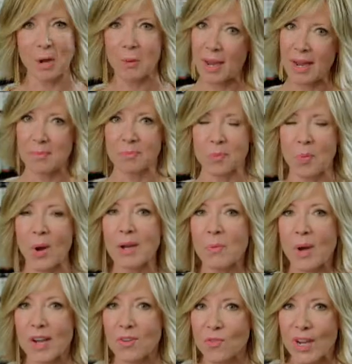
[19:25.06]
Okay, white
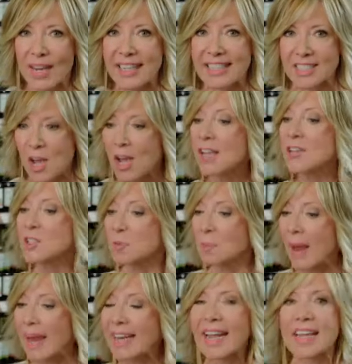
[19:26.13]
wine fans,
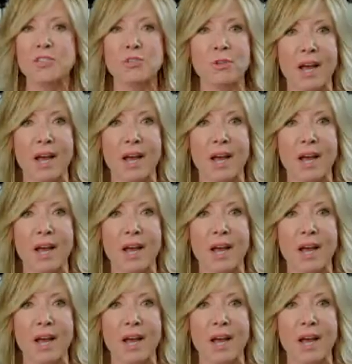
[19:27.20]
Spain has you